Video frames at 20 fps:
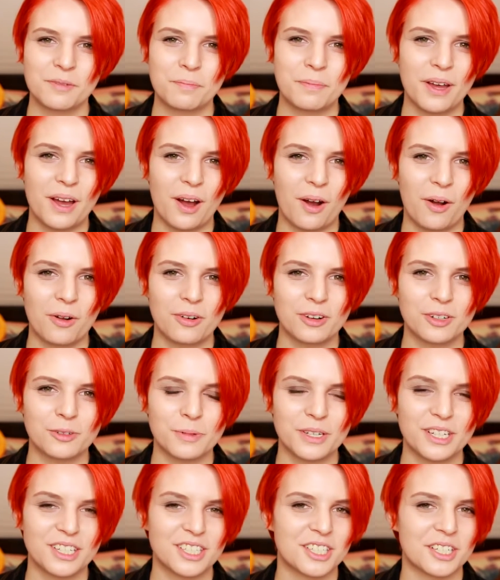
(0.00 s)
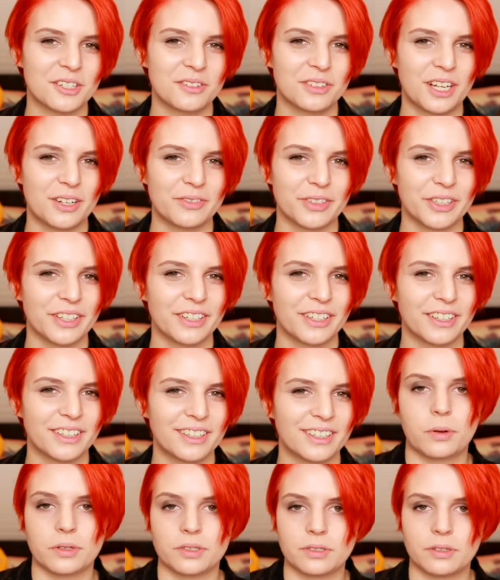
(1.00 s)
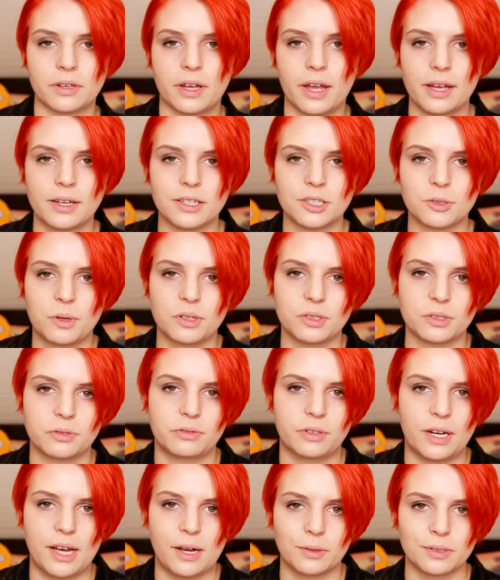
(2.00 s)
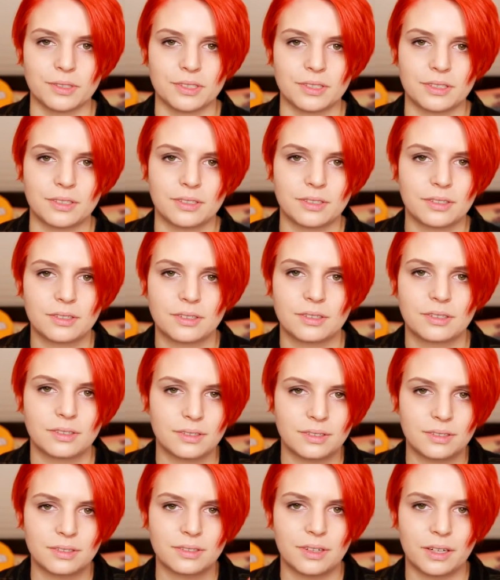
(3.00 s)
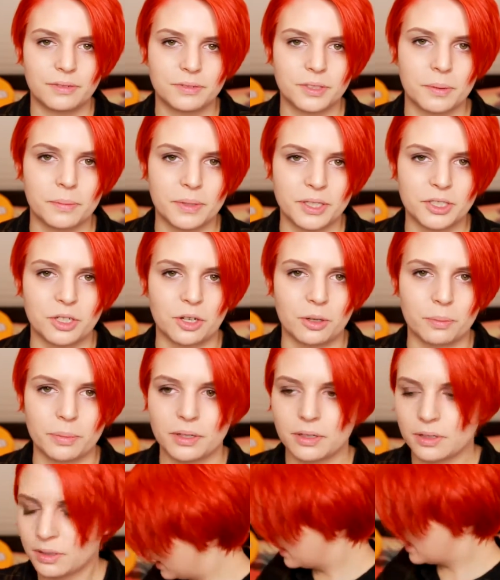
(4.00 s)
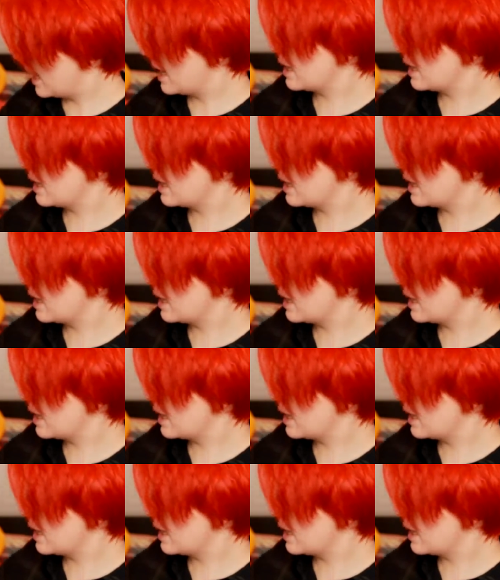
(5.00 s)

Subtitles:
Bit old, but you still love her. It's flowers, okay? It smells of flowers. I've done my job. And then